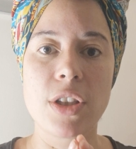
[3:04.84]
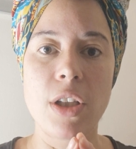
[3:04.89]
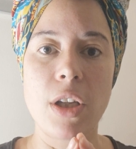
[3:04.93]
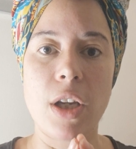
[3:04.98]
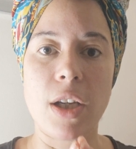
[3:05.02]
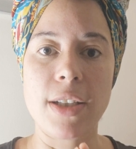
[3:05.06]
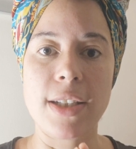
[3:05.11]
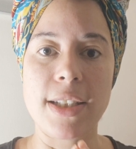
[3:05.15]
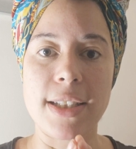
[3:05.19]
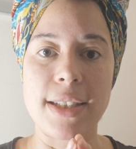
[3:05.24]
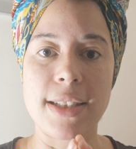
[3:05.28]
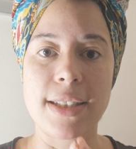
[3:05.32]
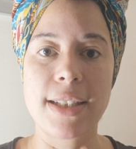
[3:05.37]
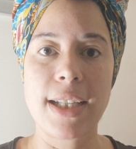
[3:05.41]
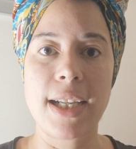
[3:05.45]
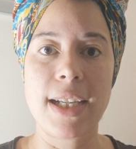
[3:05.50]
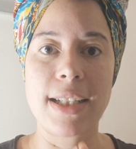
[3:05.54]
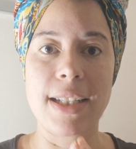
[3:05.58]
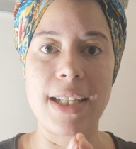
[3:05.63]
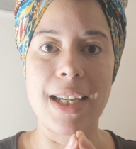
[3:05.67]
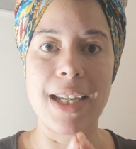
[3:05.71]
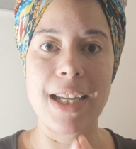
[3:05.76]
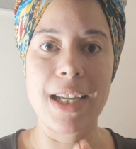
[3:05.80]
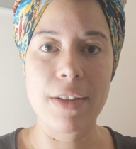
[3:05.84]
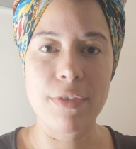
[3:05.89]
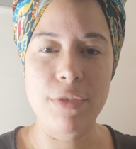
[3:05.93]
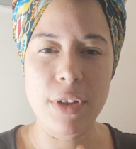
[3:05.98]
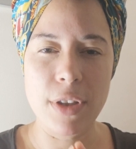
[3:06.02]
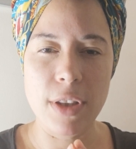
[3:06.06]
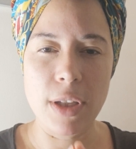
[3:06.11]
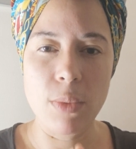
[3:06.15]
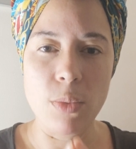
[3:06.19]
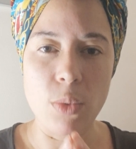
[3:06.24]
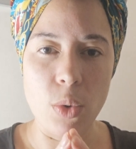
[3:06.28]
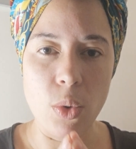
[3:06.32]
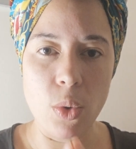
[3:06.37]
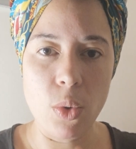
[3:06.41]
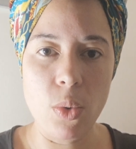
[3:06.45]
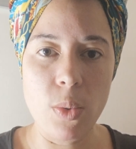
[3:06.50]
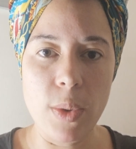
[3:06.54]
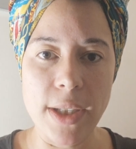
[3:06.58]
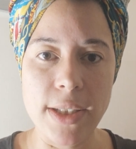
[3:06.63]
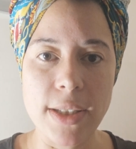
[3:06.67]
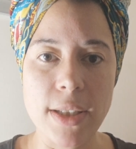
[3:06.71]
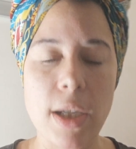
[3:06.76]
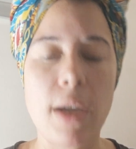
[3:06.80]
to understand that everything will
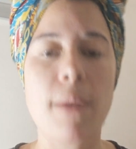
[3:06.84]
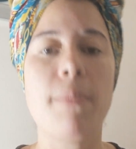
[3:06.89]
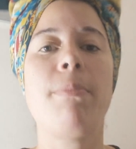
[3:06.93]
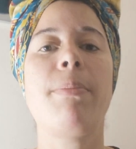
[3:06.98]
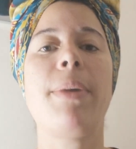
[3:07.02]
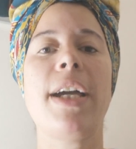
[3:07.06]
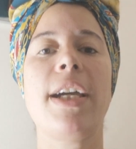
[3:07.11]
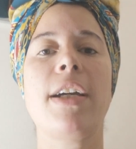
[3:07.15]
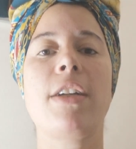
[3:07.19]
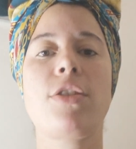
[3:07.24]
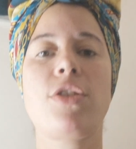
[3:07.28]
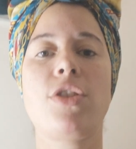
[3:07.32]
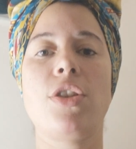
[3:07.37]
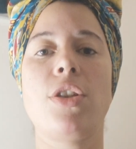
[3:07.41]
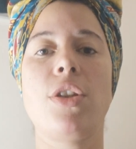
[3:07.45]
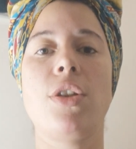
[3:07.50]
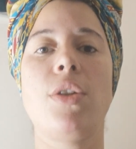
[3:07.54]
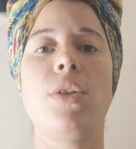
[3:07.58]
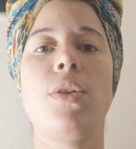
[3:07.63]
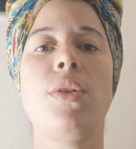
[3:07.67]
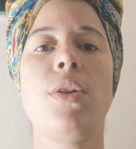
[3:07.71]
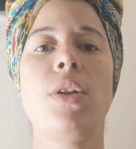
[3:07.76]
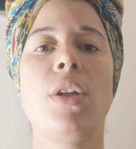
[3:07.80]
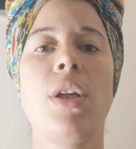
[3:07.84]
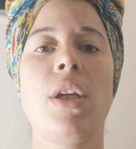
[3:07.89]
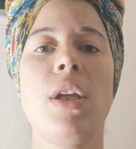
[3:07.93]
always come back to